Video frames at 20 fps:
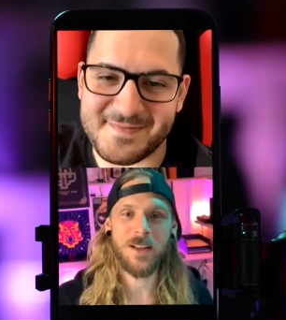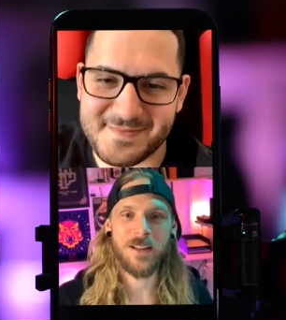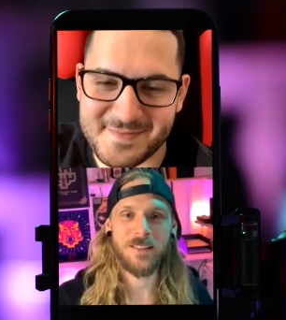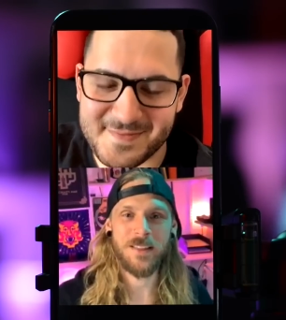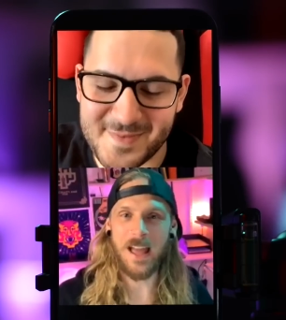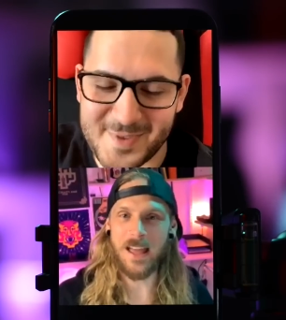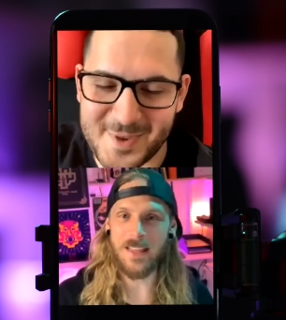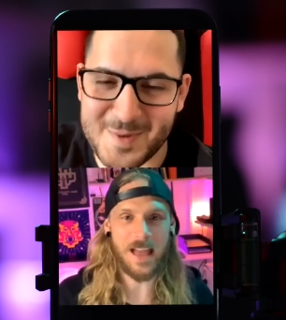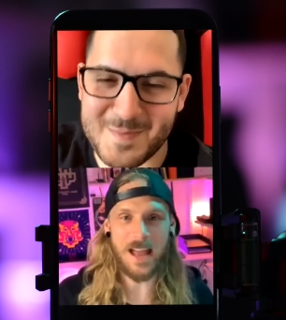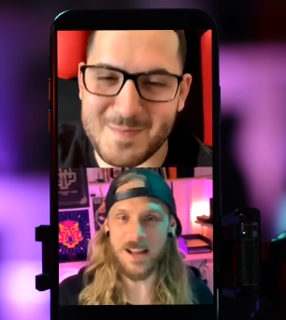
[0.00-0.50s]

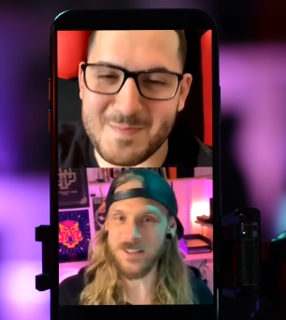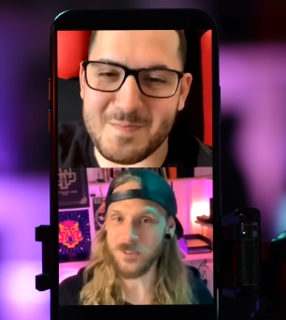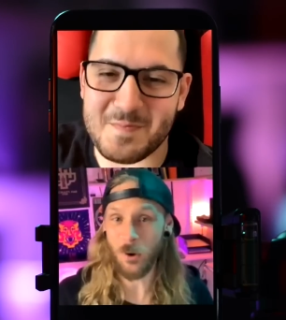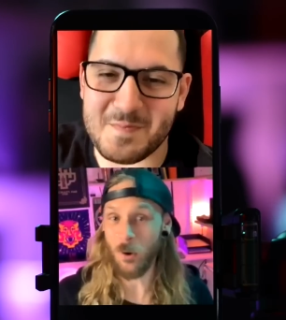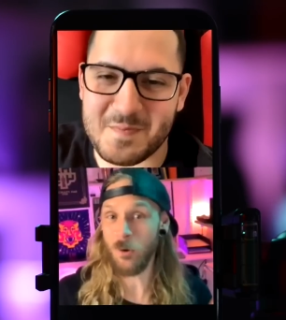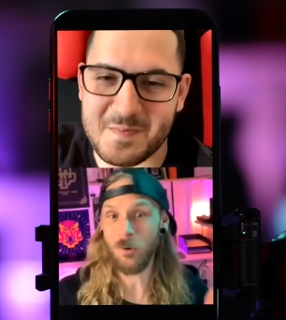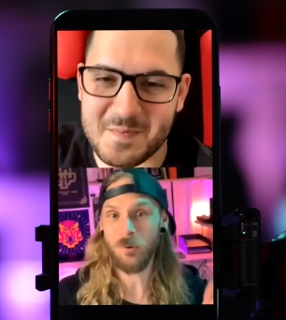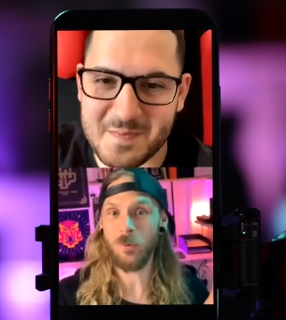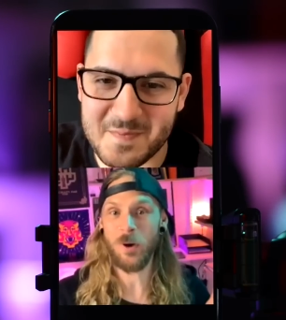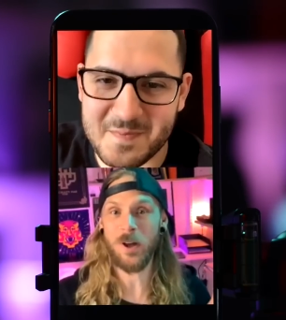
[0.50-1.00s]
Speaker 1: That, that's
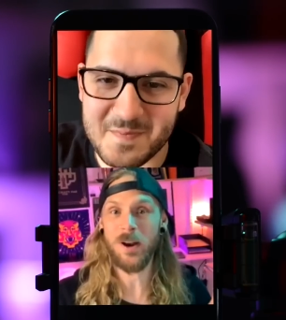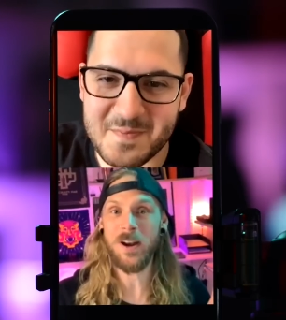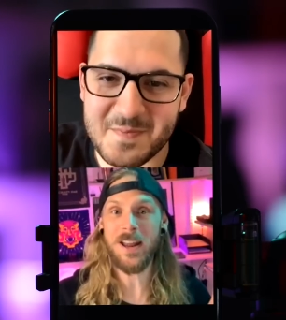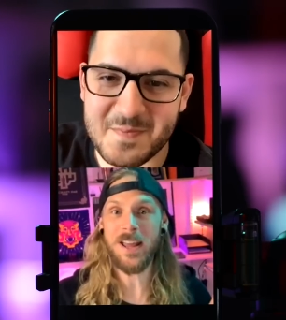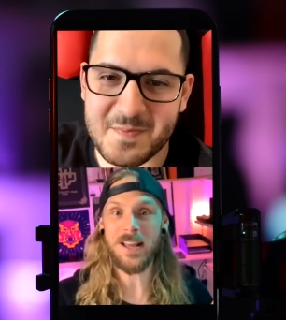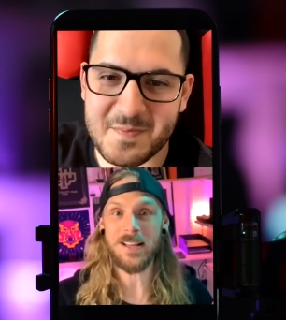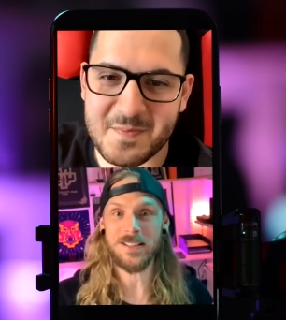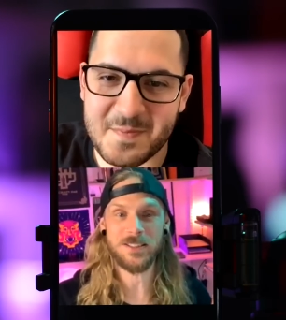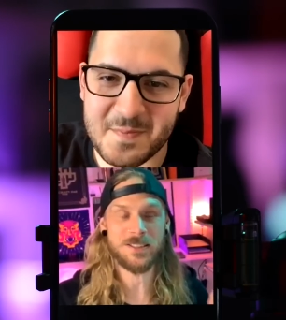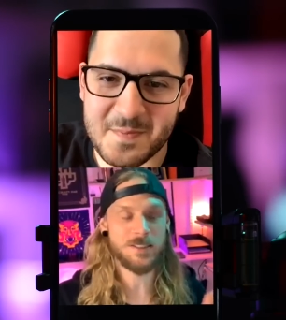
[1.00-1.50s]
all what it
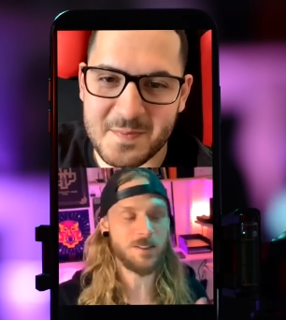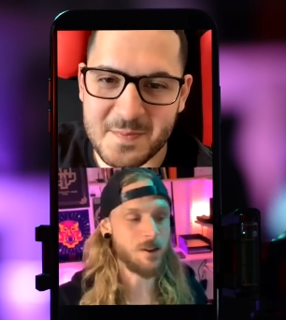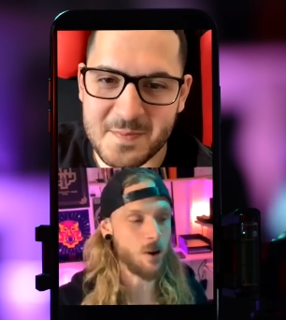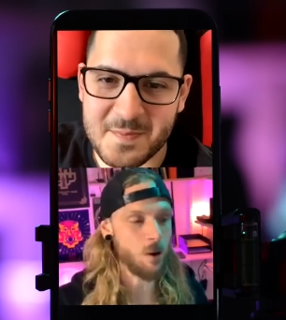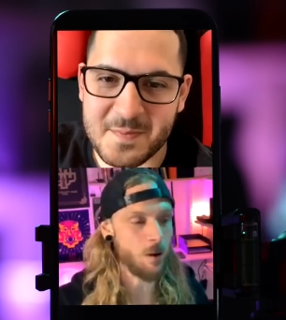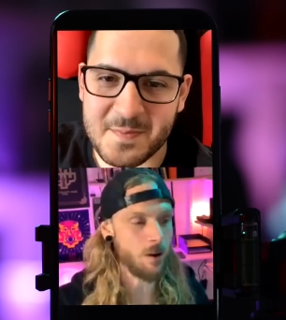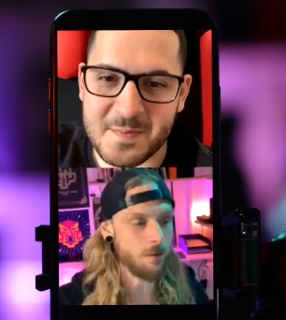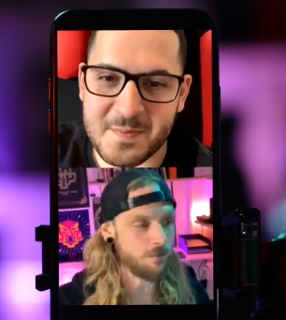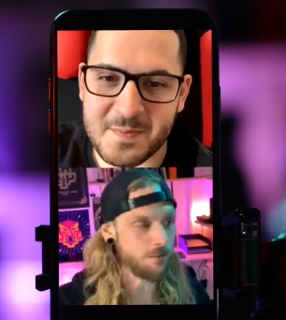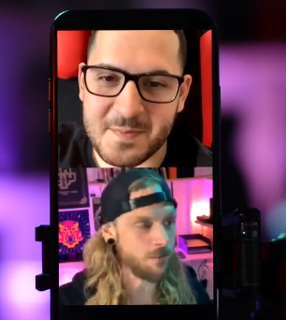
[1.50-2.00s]
is. You know,
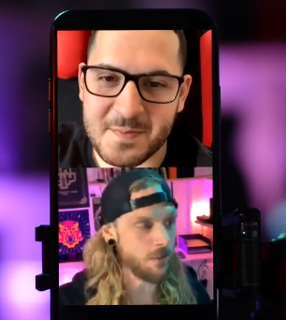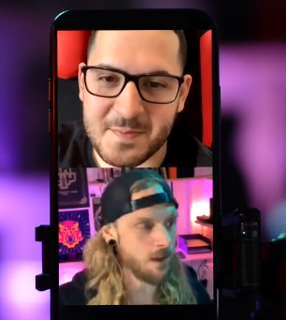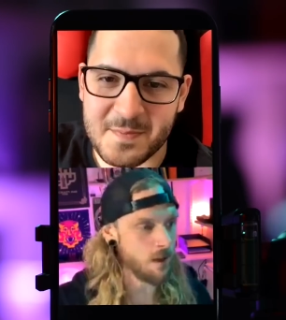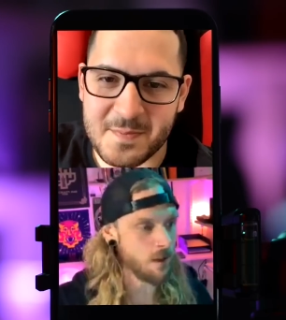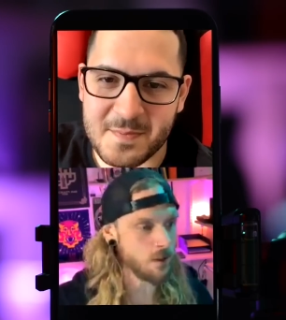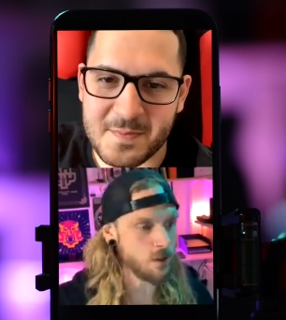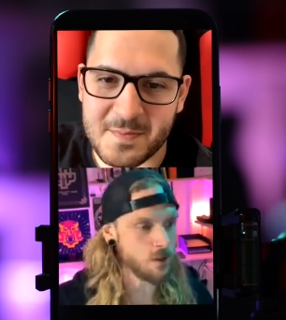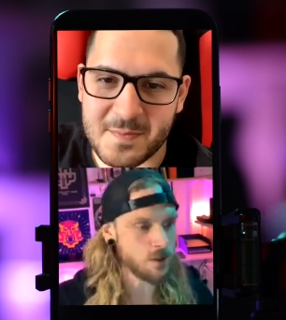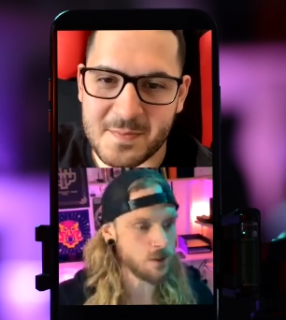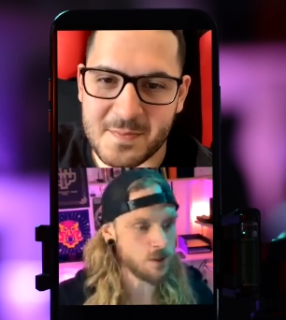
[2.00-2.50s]
if
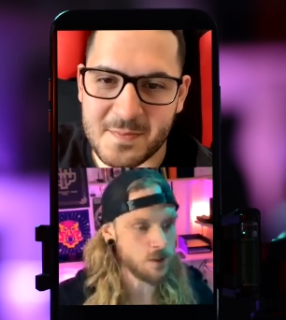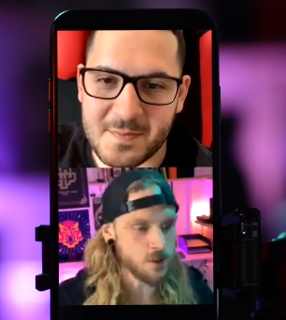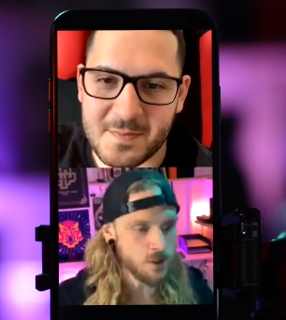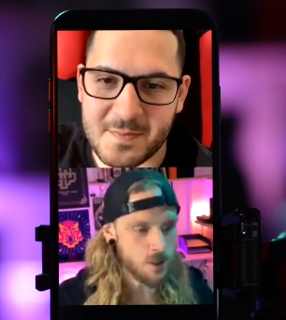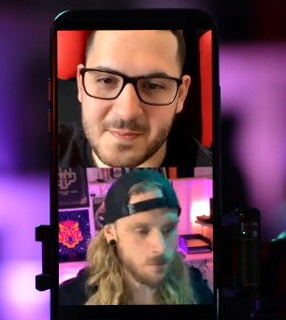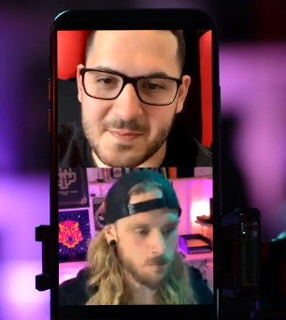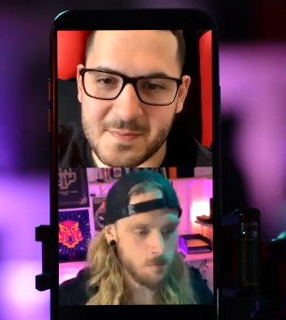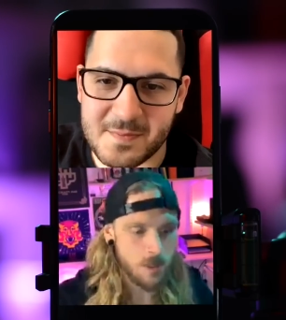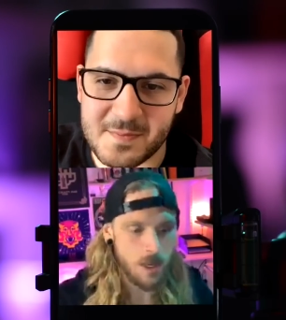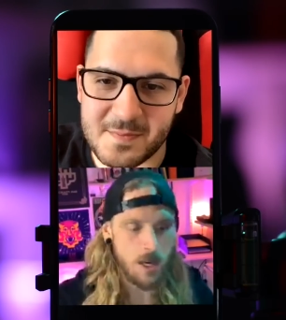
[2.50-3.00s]
there's
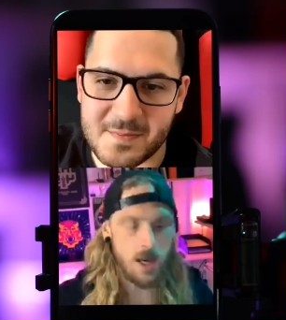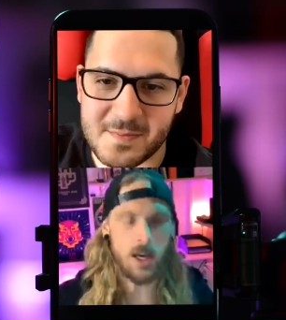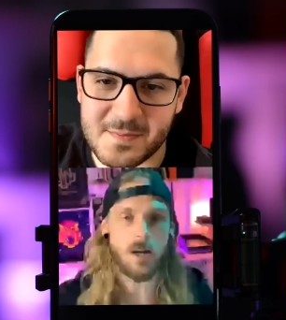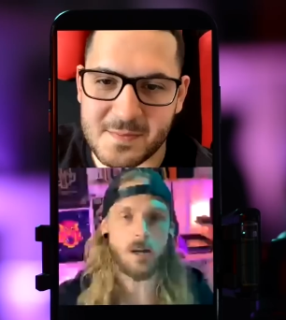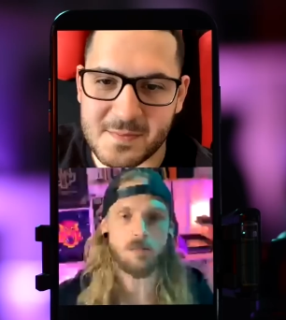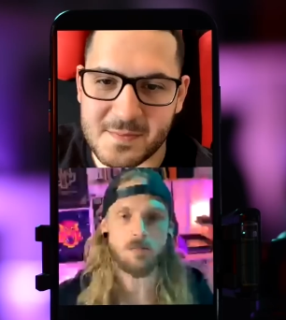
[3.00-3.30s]
some kind